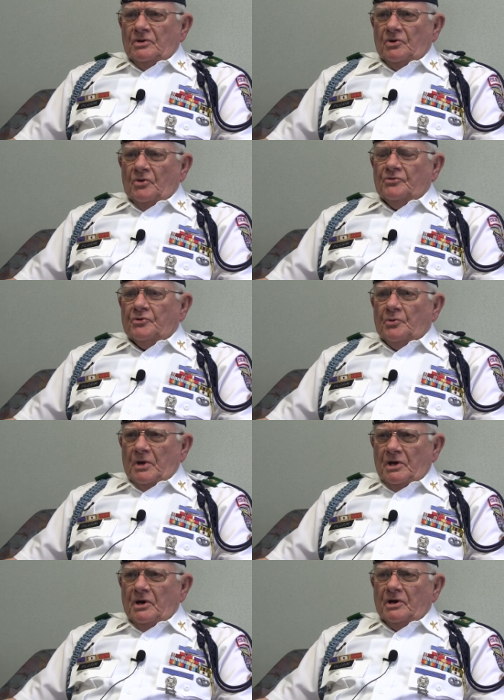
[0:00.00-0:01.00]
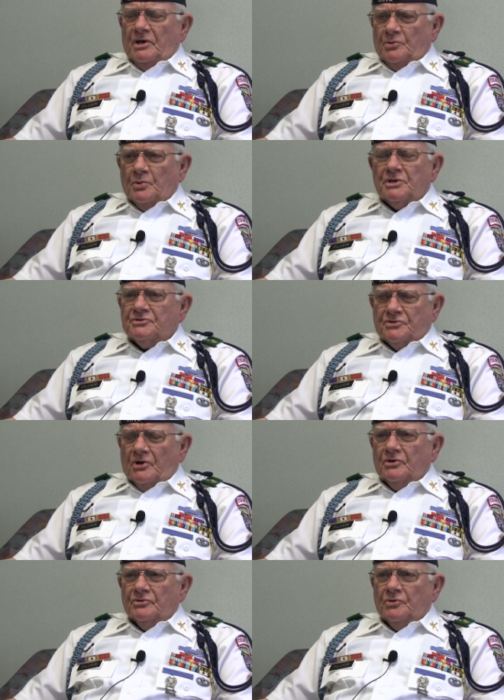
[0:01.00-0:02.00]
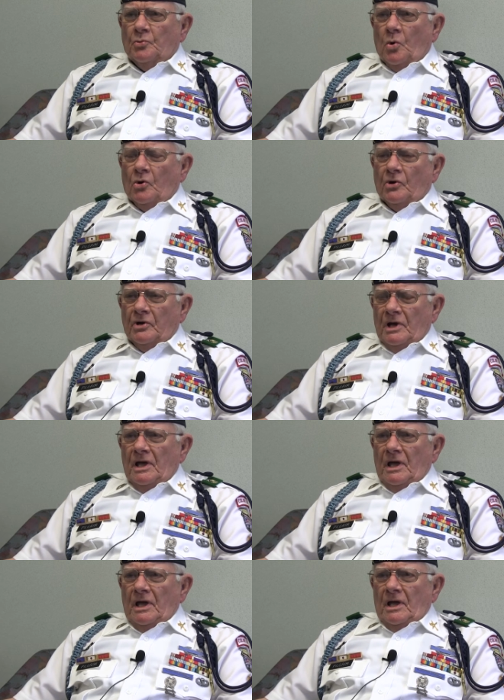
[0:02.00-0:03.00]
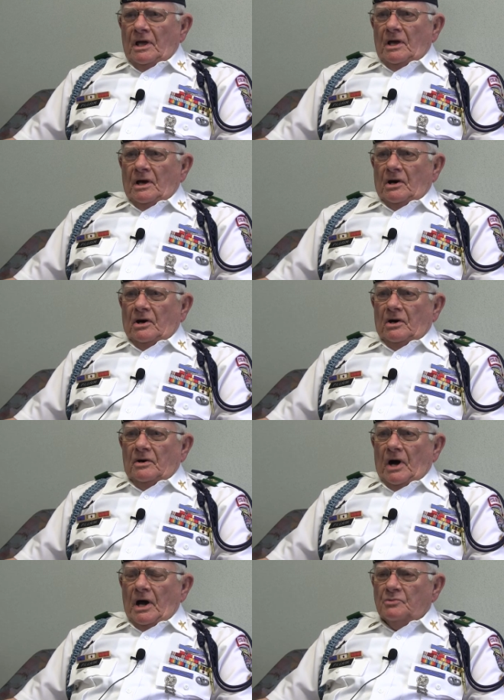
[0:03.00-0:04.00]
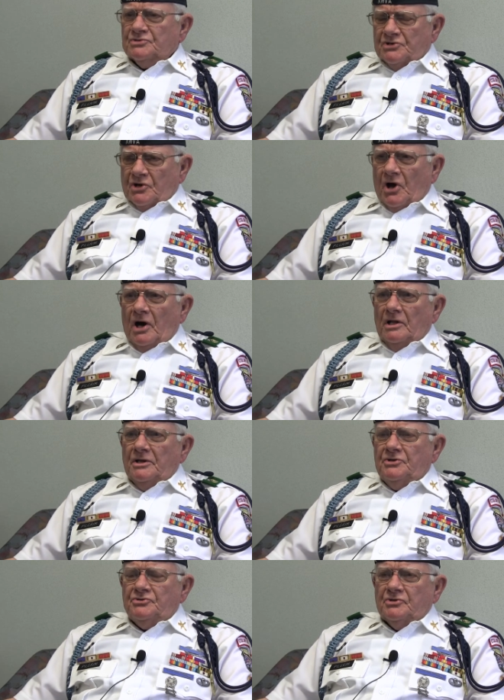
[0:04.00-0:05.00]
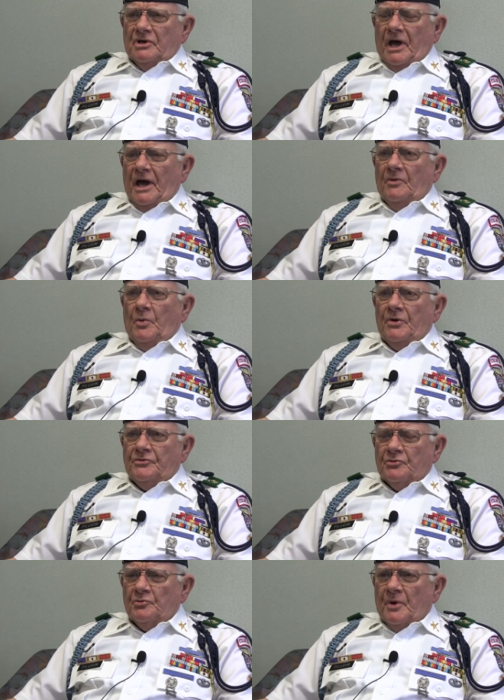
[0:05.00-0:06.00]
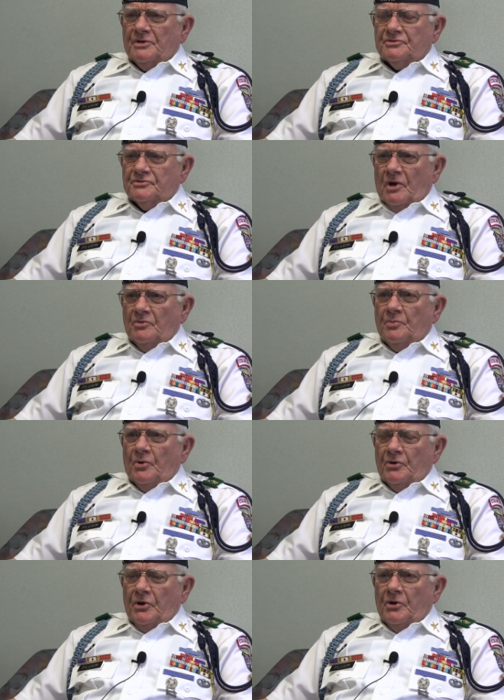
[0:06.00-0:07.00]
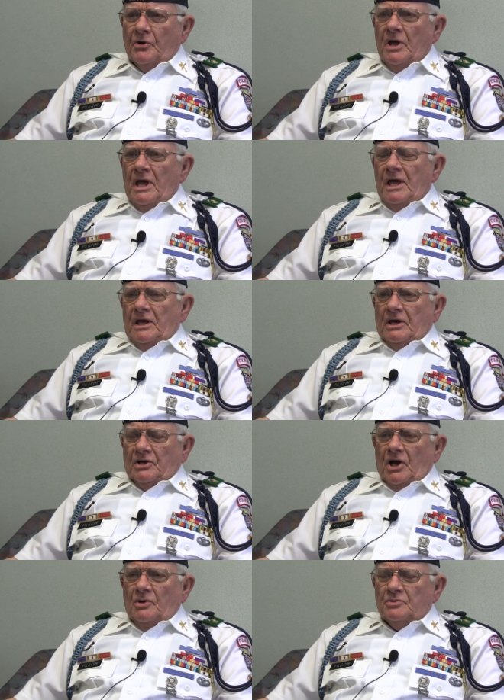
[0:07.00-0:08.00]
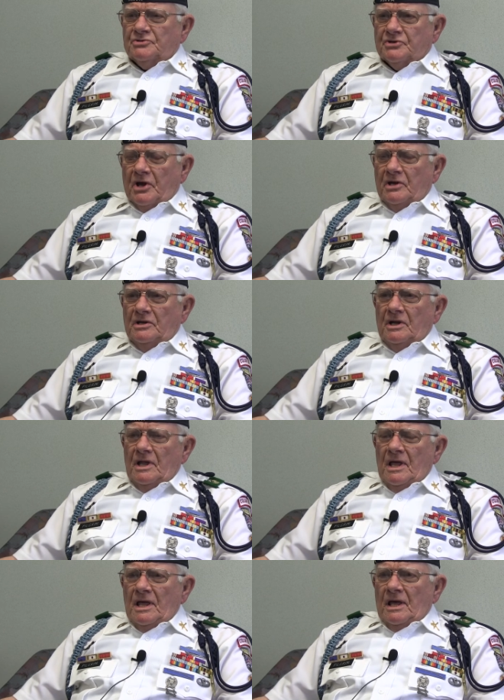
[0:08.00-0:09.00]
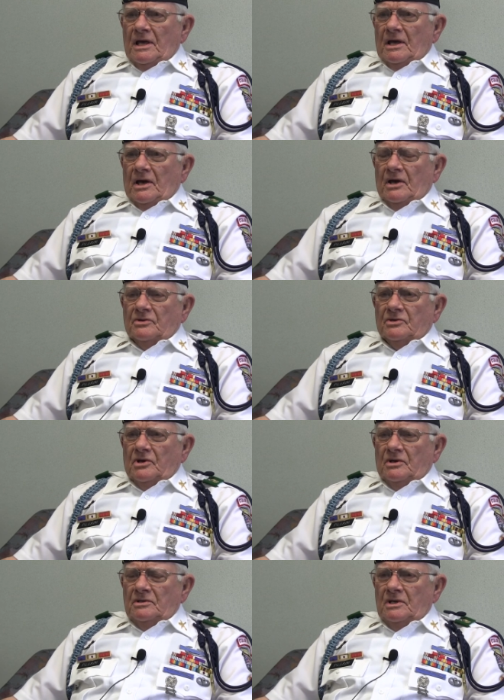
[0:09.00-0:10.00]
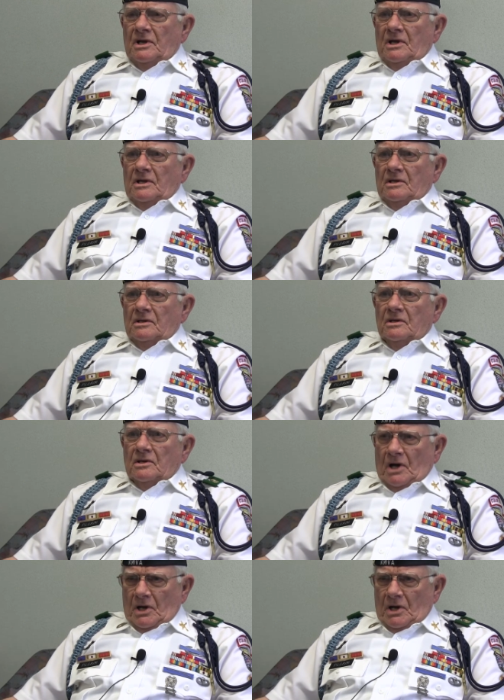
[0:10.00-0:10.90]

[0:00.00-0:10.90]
North Korea and restarted the war. Uh, I was in college halfway through my sophomore year at Iowa State, and uh, Iowa State University.